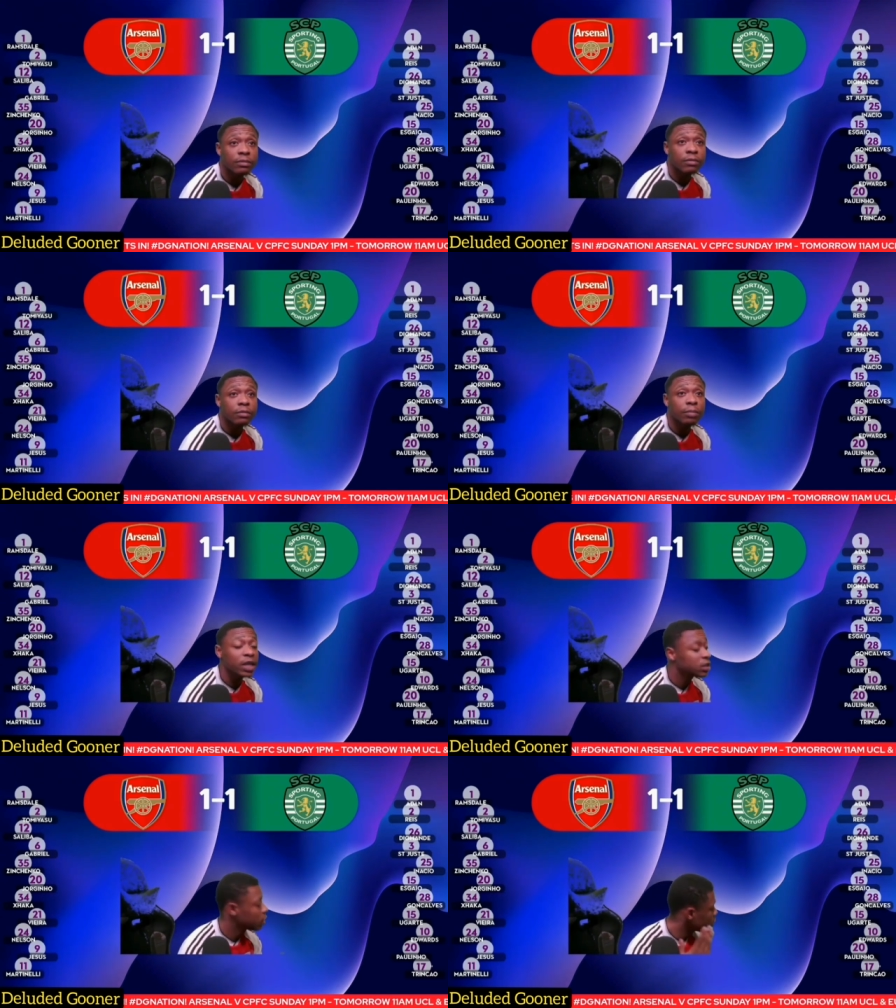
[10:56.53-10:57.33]

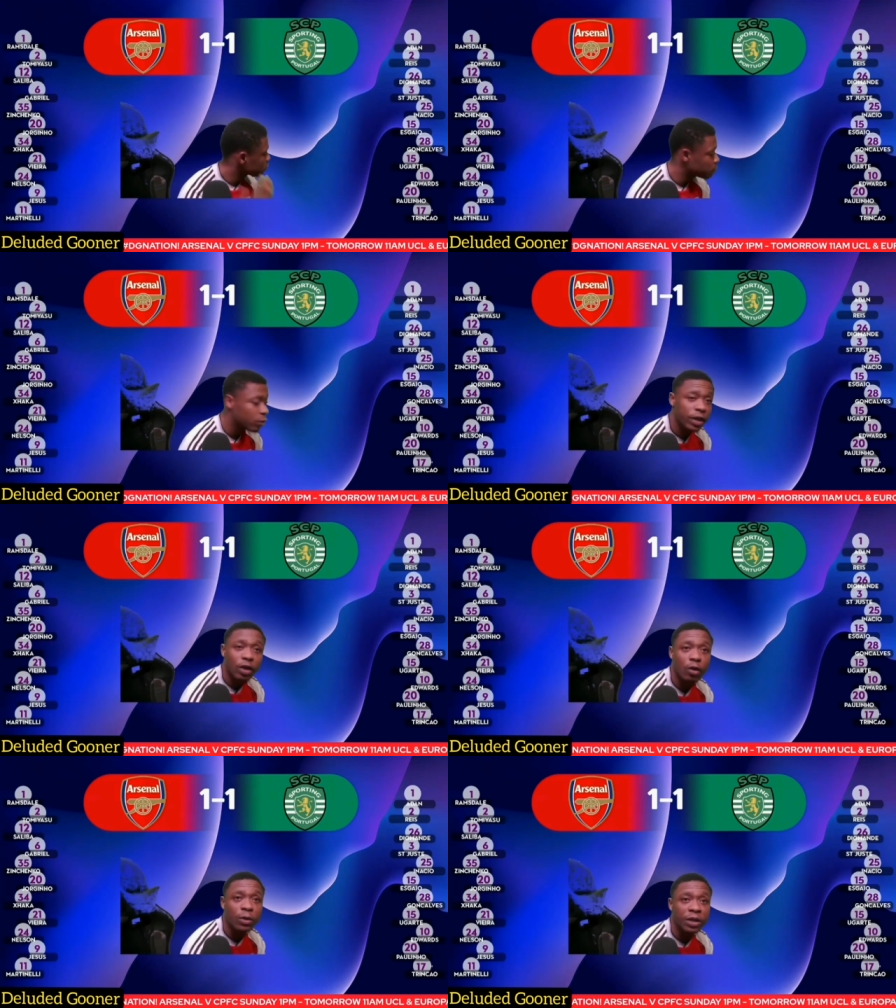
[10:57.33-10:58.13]
Best of luck, Sporting.
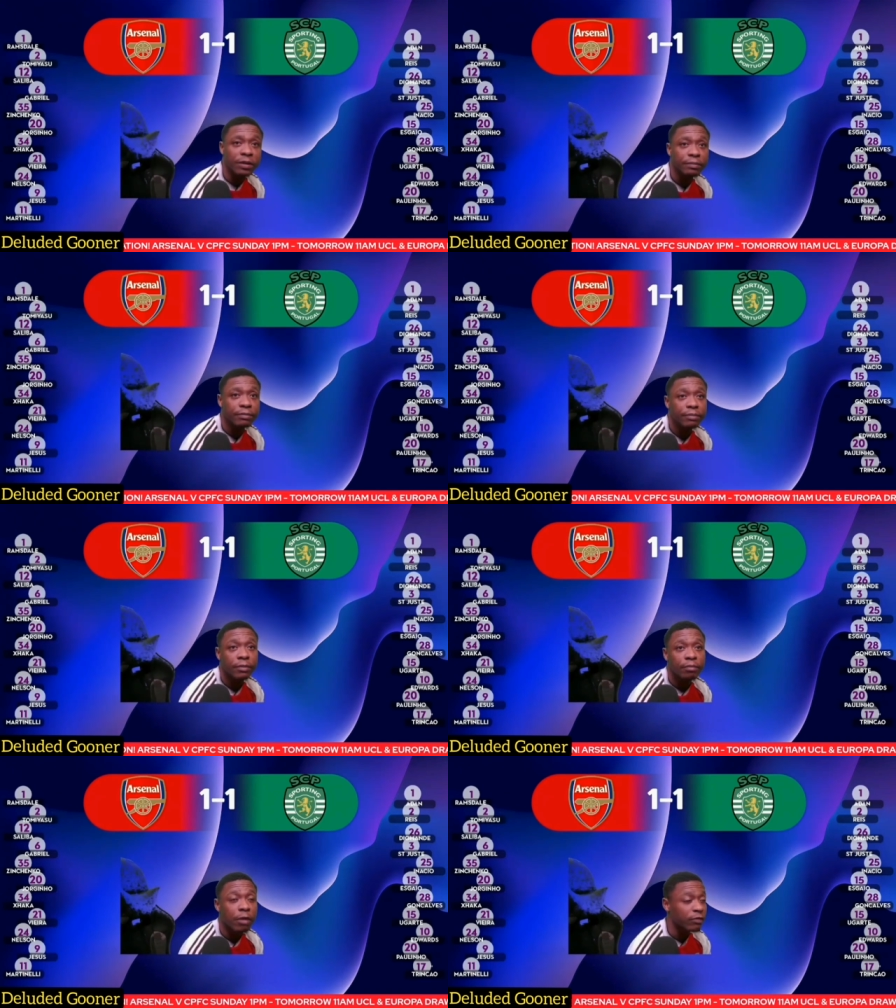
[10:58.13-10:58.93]
Go win it.
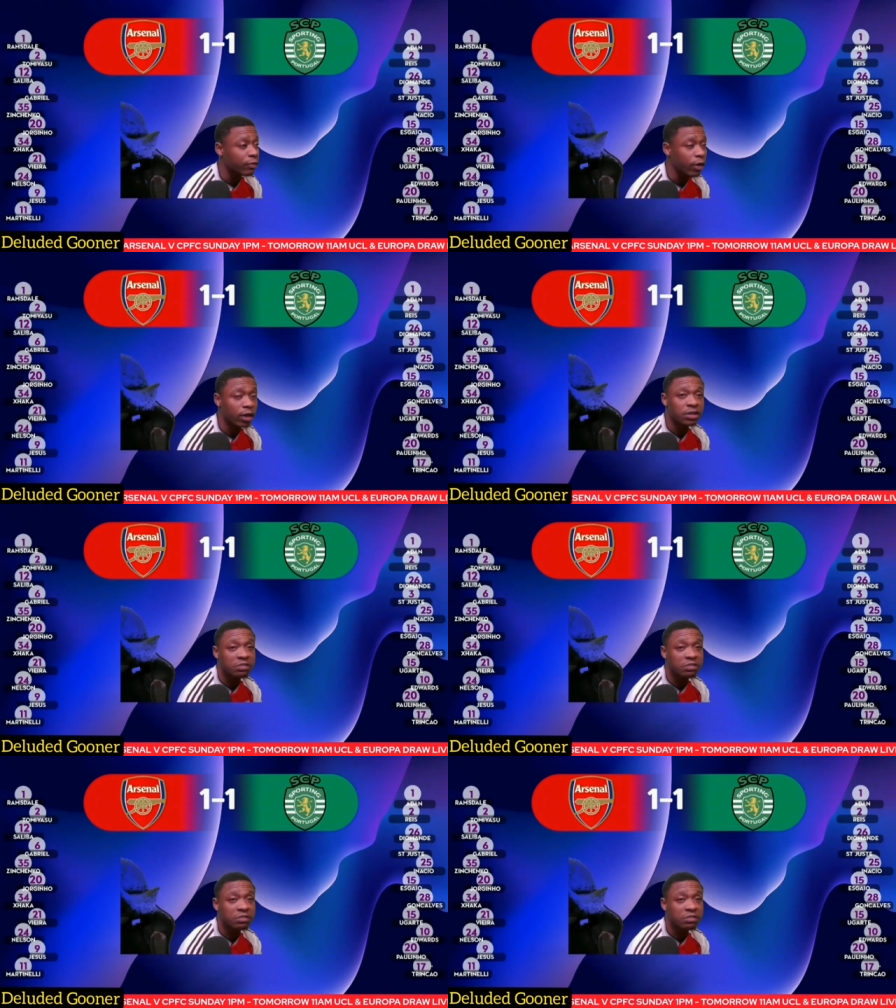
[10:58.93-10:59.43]
But for us,